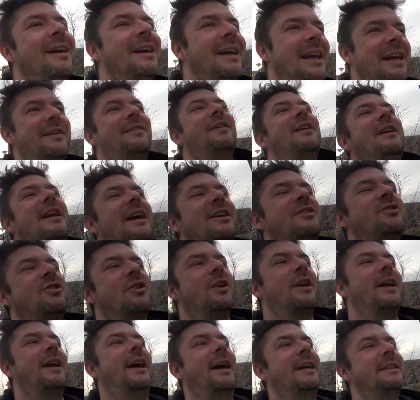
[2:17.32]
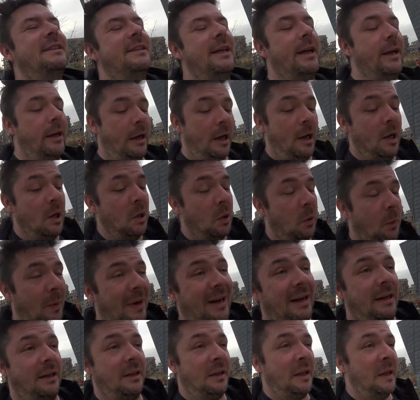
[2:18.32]
Even yesterday I said,
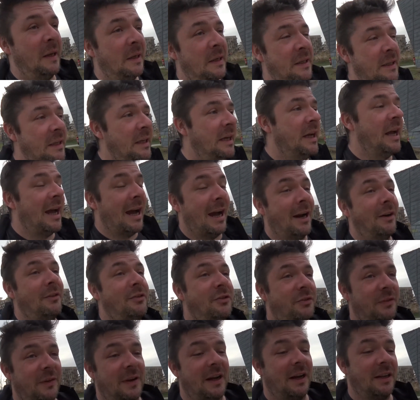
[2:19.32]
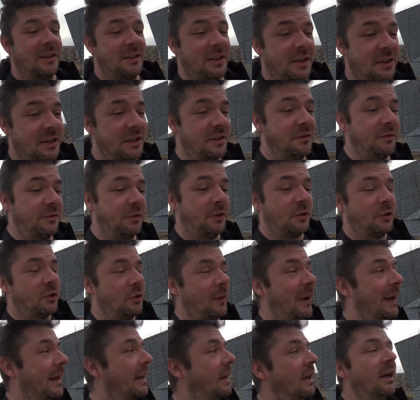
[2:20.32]
well, Herfstvakantie is in full
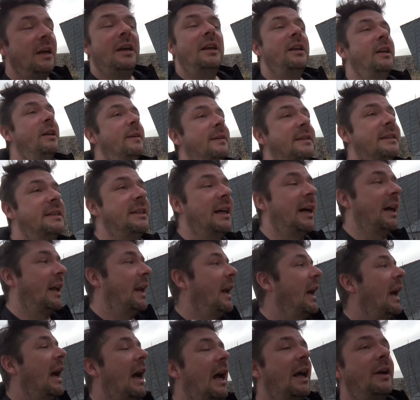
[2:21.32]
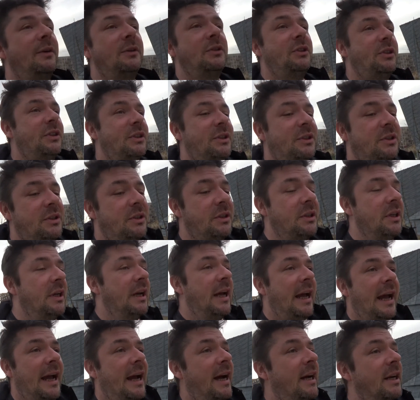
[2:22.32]
swing. No, it's not. I was just
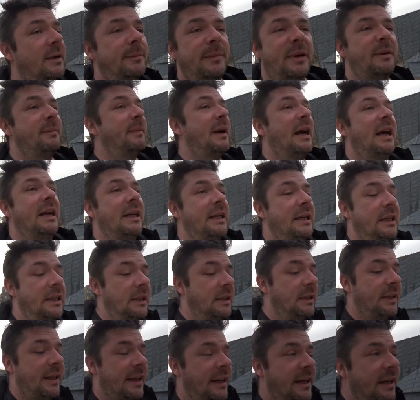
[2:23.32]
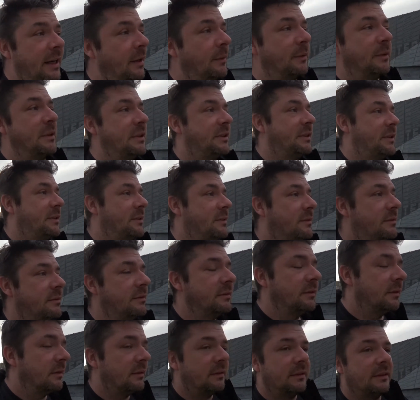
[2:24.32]
out of my mind that it was
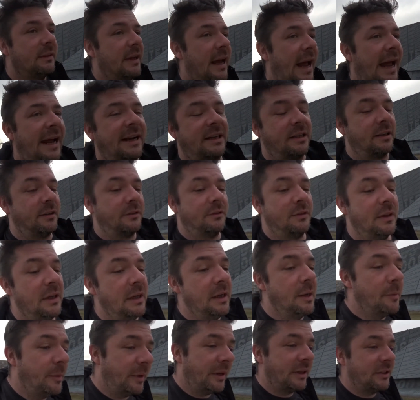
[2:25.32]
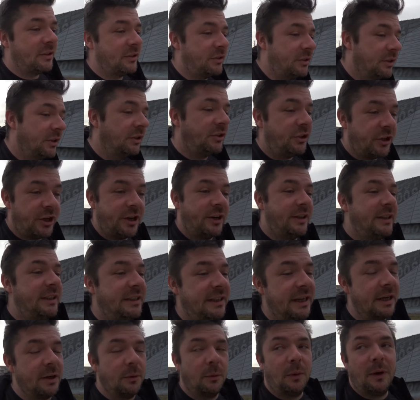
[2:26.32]
active, because Cherry
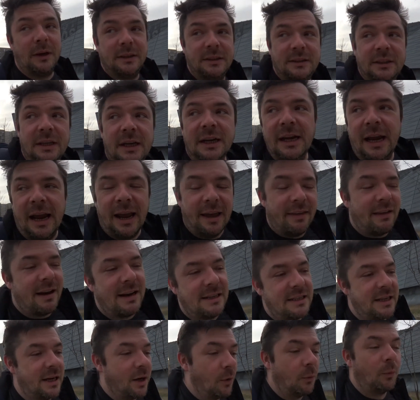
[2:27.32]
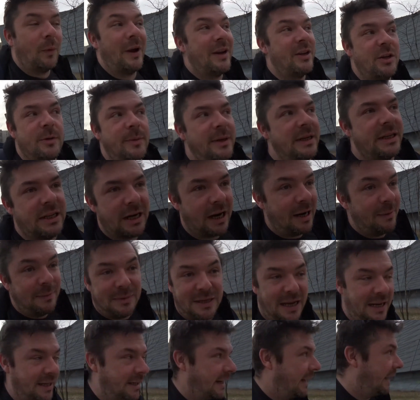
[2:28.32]
said it once and I said it way too many times
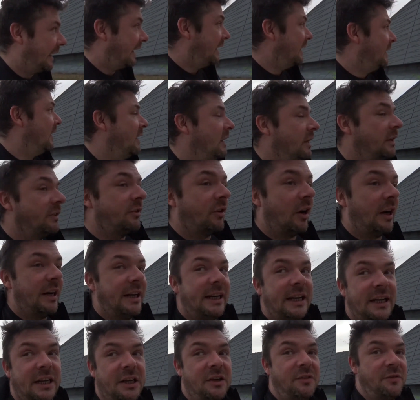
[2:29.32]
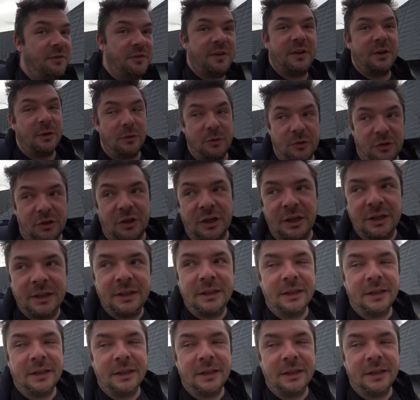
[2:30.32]
that day, trying to get confused.